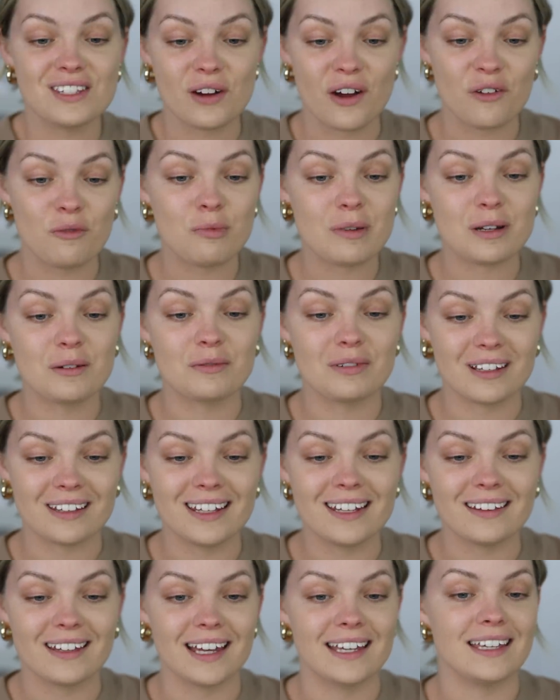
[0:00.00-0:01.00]
So I've been
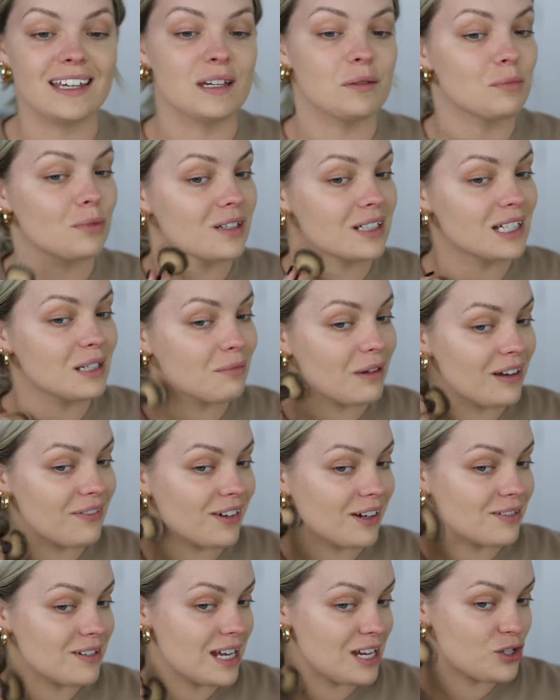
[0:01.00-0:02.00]
really liking bringing my
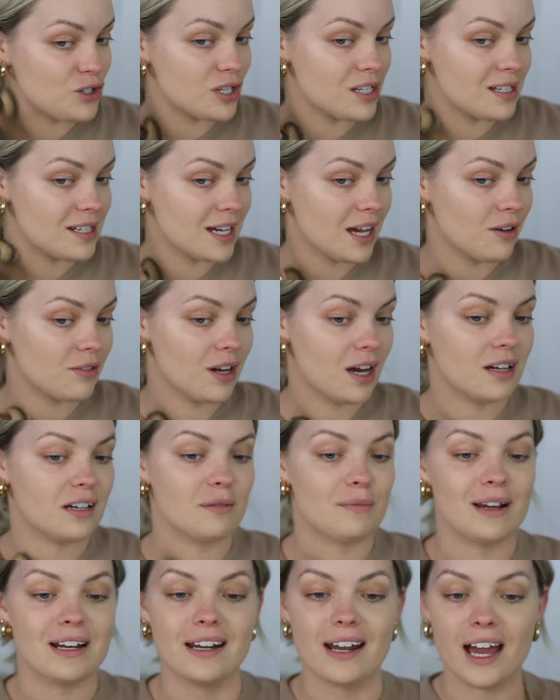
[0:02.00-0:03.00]
foundation down onto
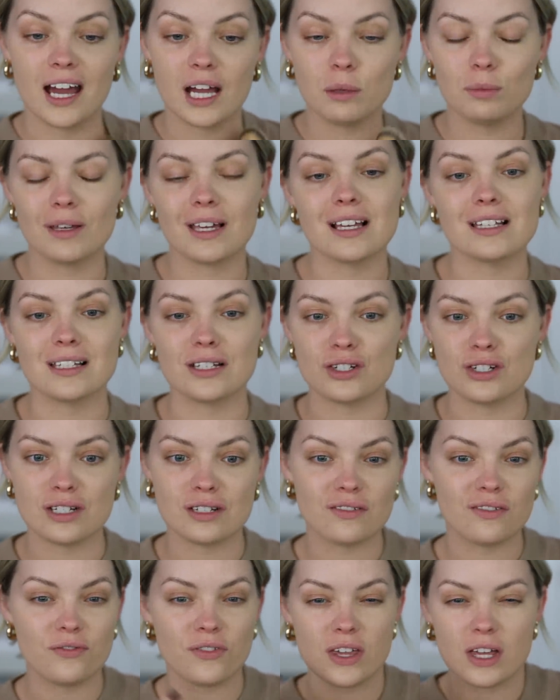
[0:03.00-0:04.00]
my neck because I
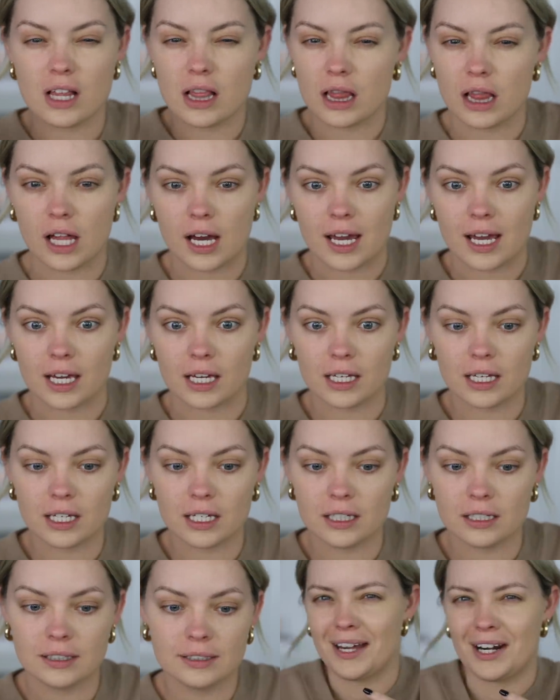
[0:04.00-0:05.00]
just feel
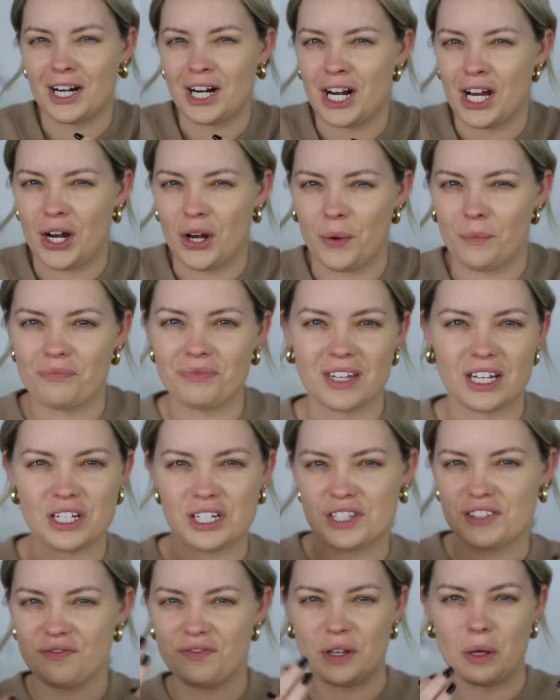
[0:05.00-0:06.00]
like, I don't know, I
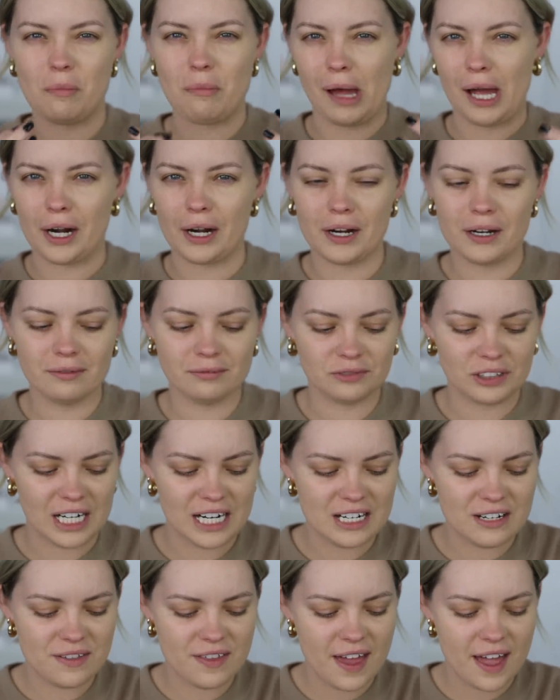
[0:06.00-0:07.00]
just feel better when I
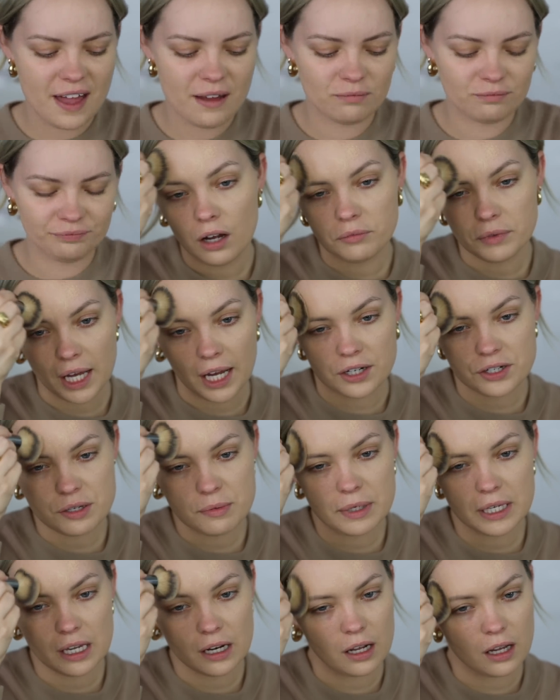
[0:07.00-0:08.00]
do that. I've
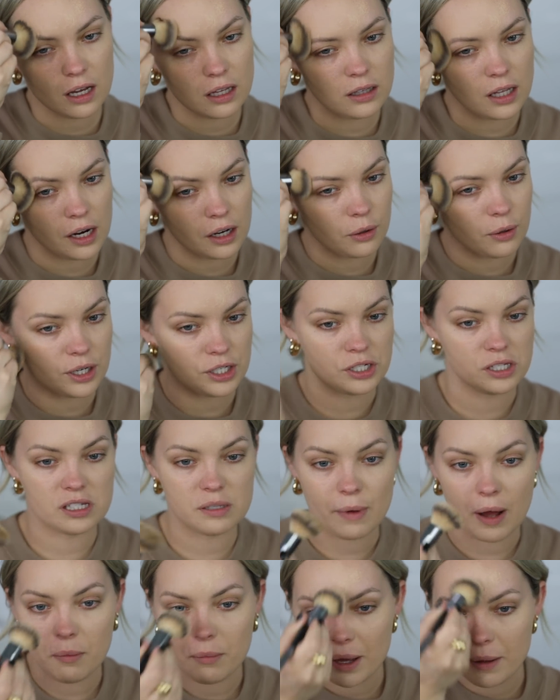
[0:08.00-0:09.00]
actually been getting a lot of questions
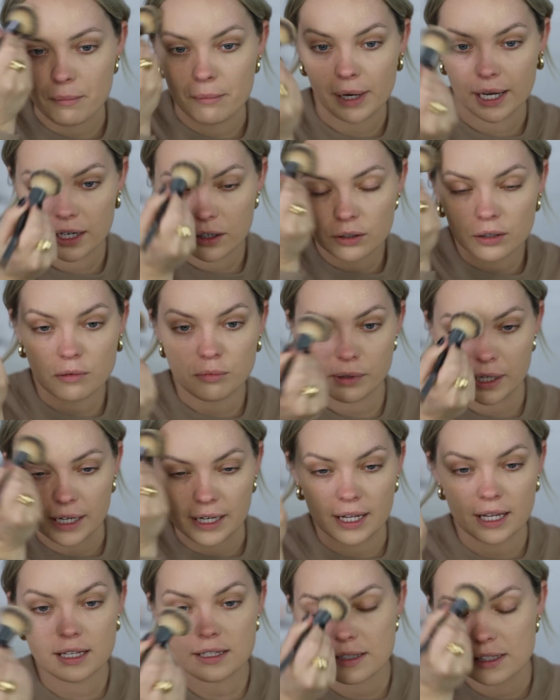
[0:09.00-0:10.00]
about my
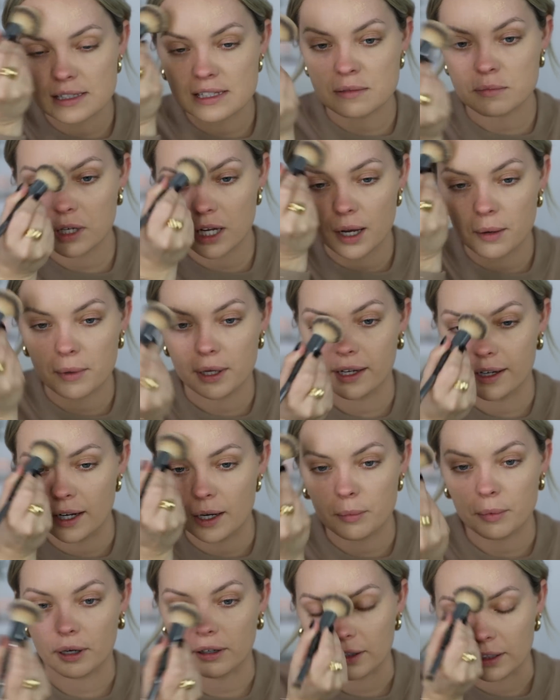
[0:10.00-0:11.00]
microblading since I'm coming
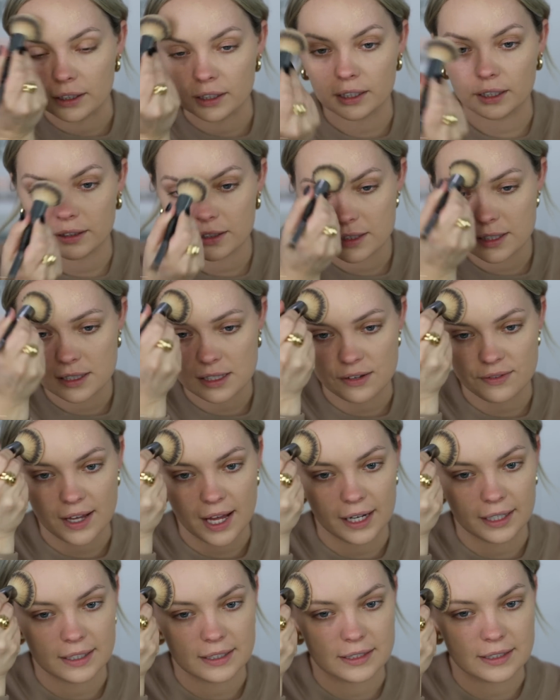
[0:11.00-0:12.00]
up on a year since I've
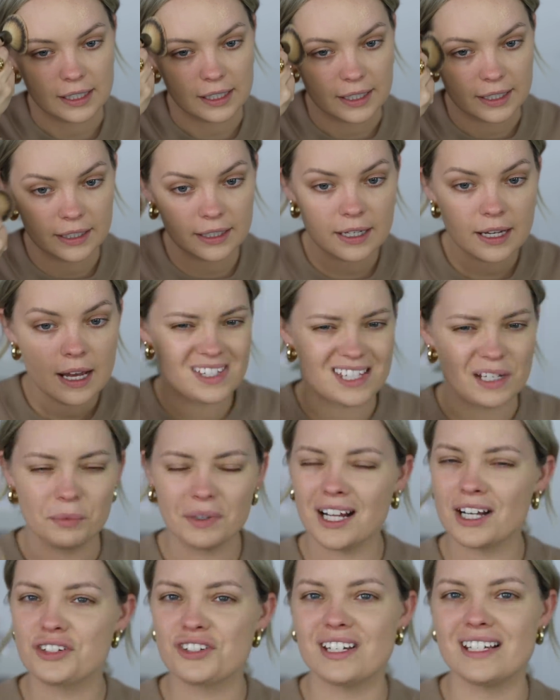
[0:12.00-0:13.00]
had it done.
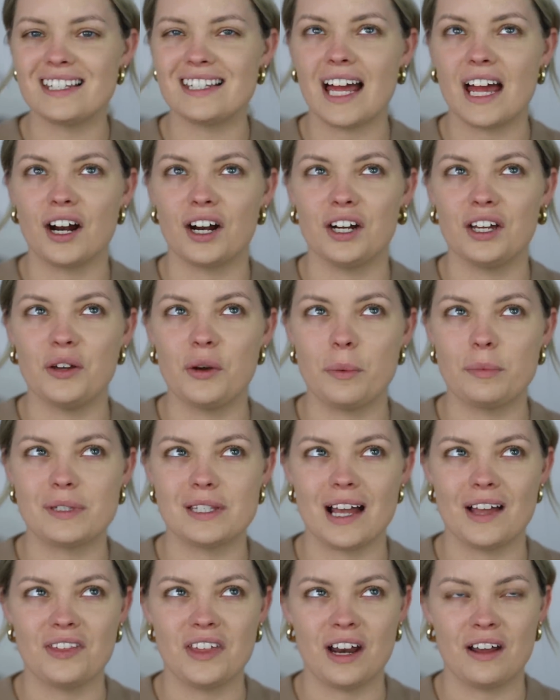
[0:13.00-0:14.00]
Someone actually said, are you
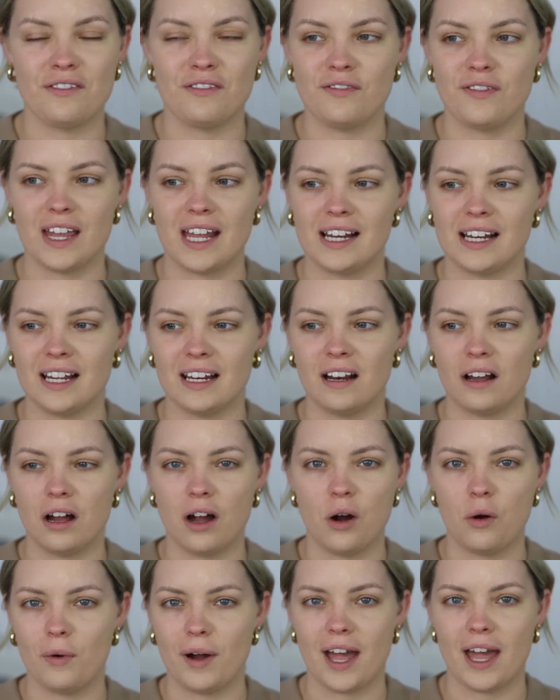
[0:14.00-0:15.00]
upset that it faded
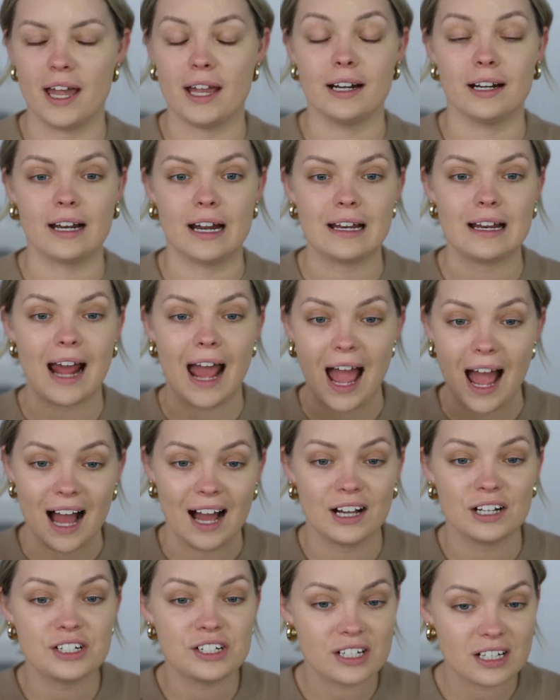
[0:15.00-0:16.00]
away? And it
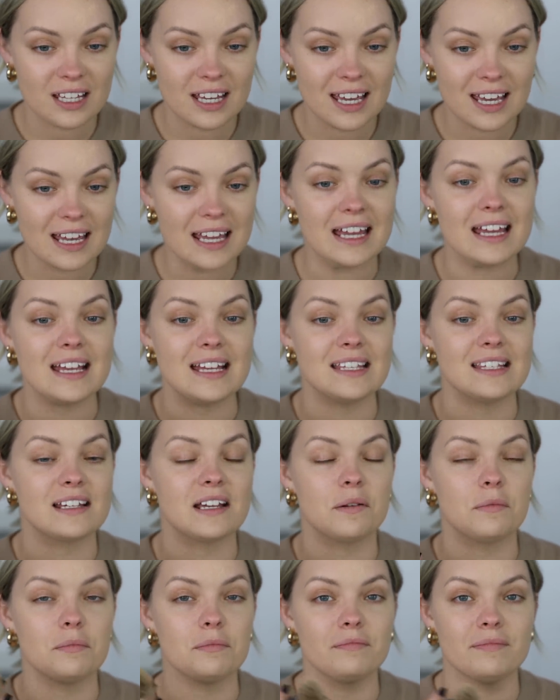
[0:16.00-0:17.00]
actually is,
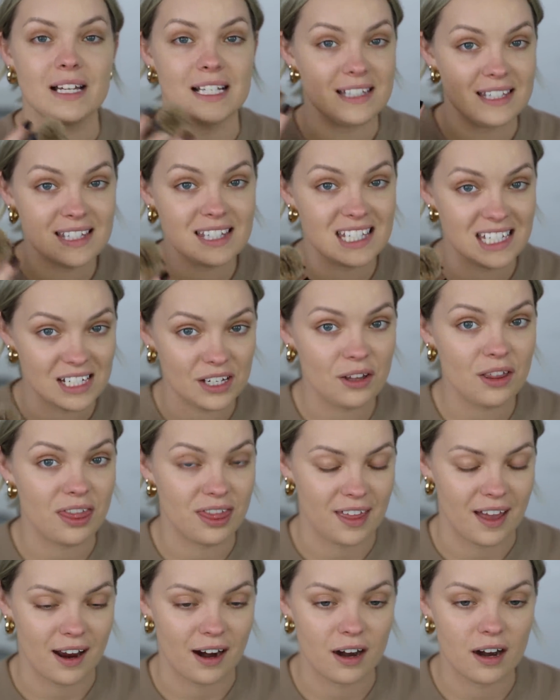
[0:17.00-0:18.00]
it's still
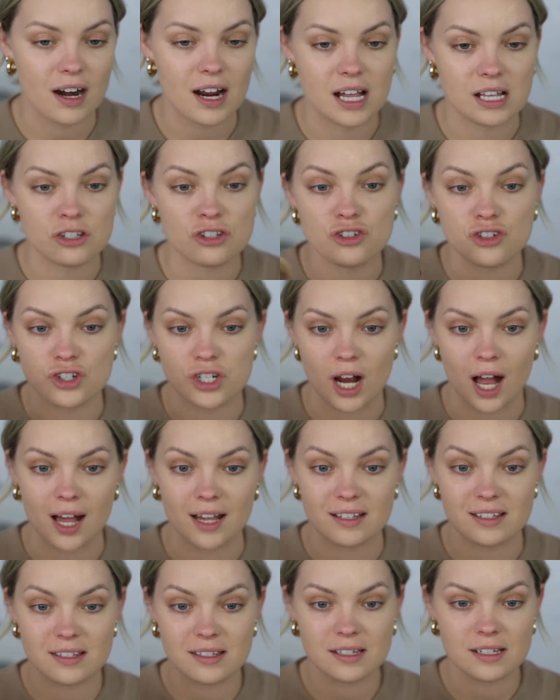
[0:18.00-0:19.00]
there. It's
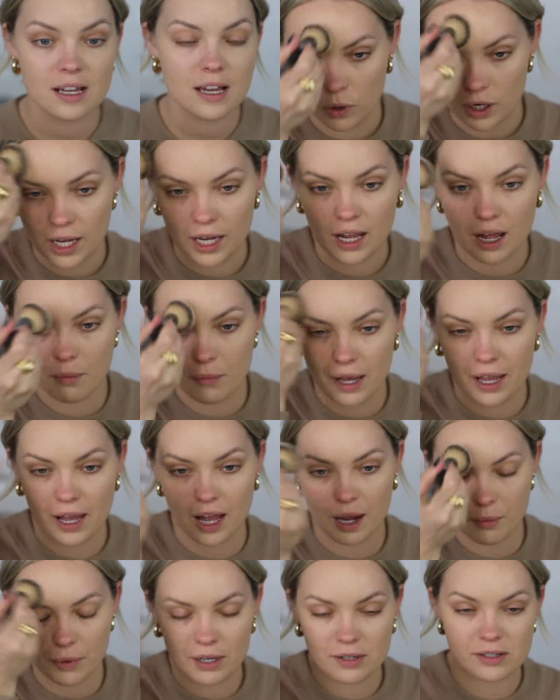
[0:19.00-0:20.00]
just when I got my
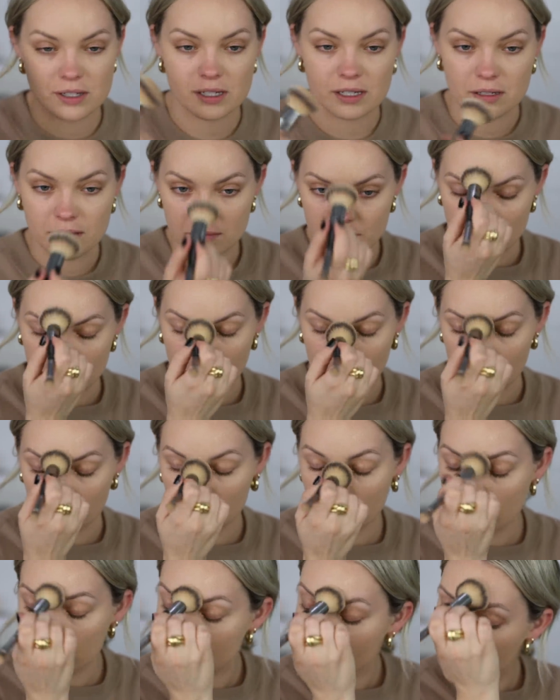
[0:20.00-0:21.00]
eyebrows
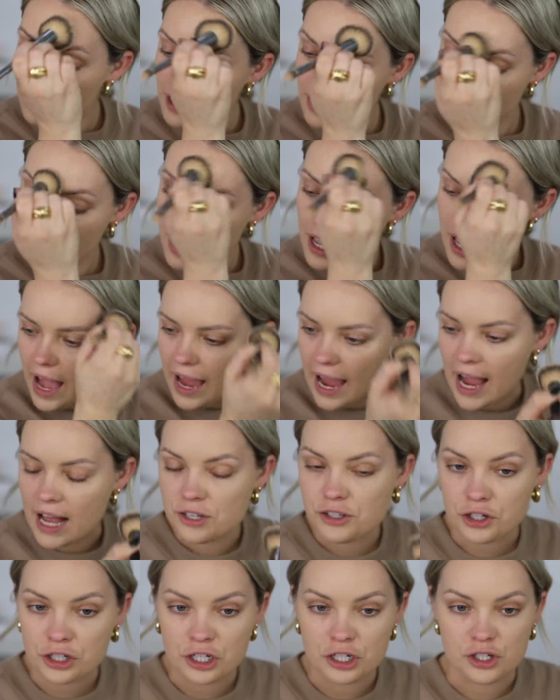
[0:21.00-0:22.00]
microbladed, I
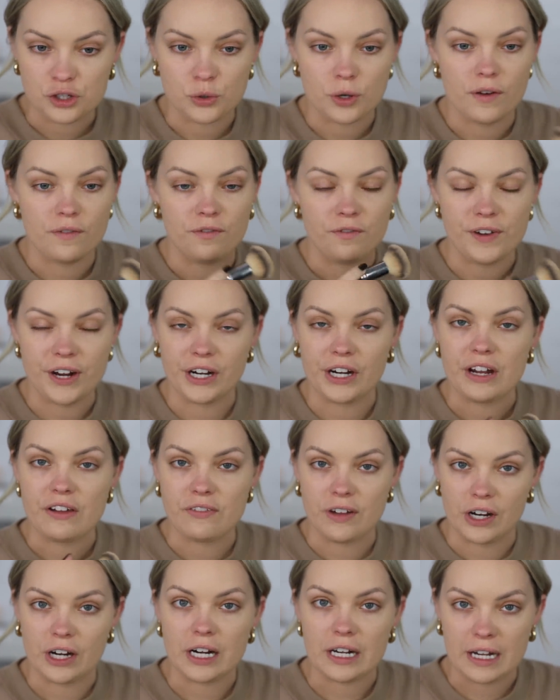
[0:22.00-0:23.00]
asked her to do it
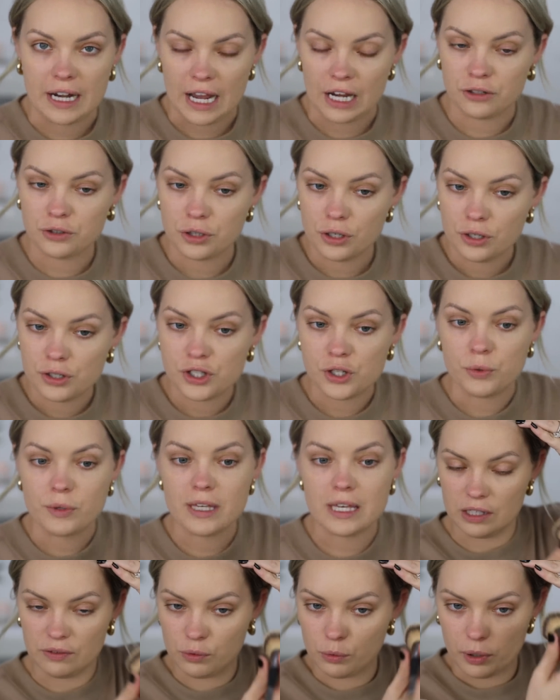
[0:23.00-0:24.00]
very natural, so
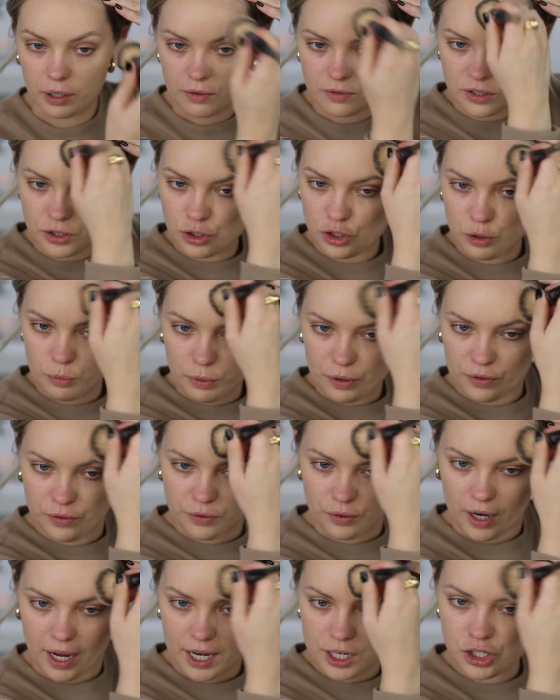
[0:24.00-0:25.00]
even when it was super
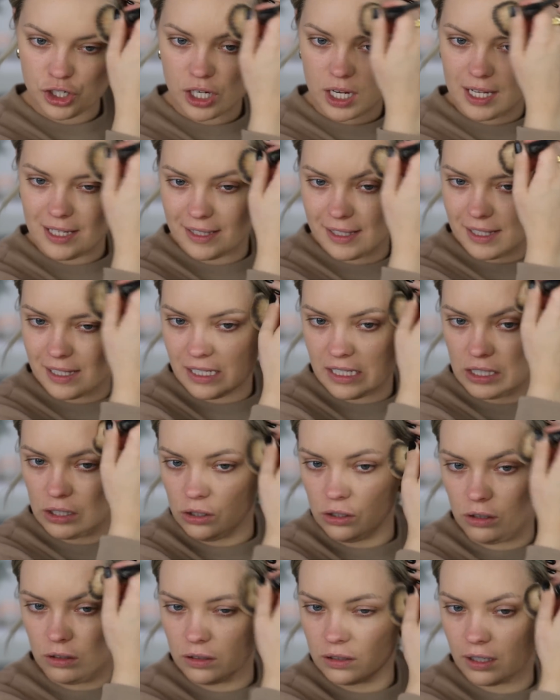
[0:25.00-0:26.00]
fresh, it
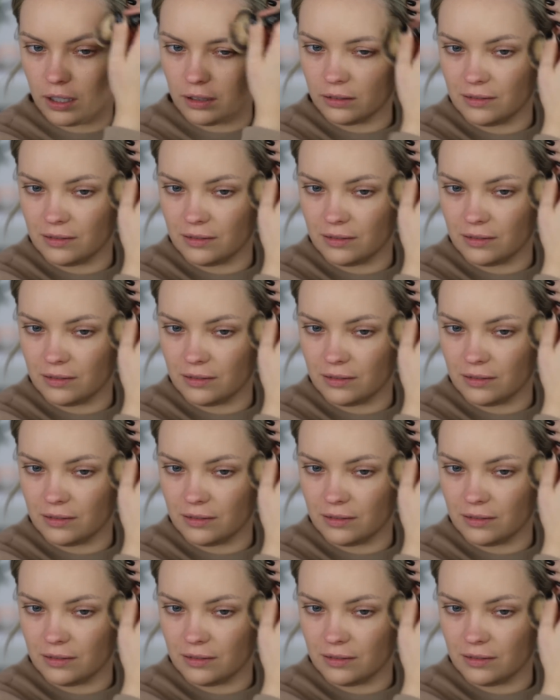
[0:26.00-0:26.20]
still